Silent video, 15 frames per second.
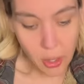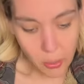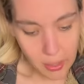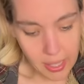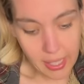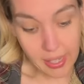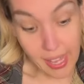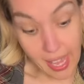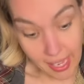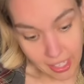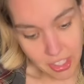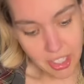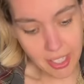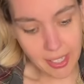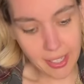what he
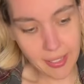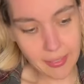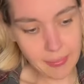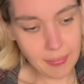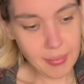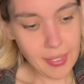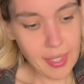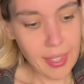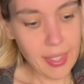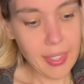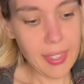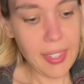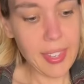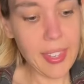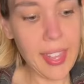likes, you know?
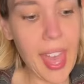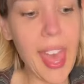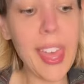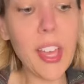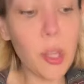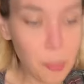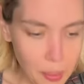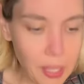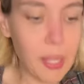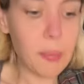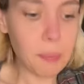I help him.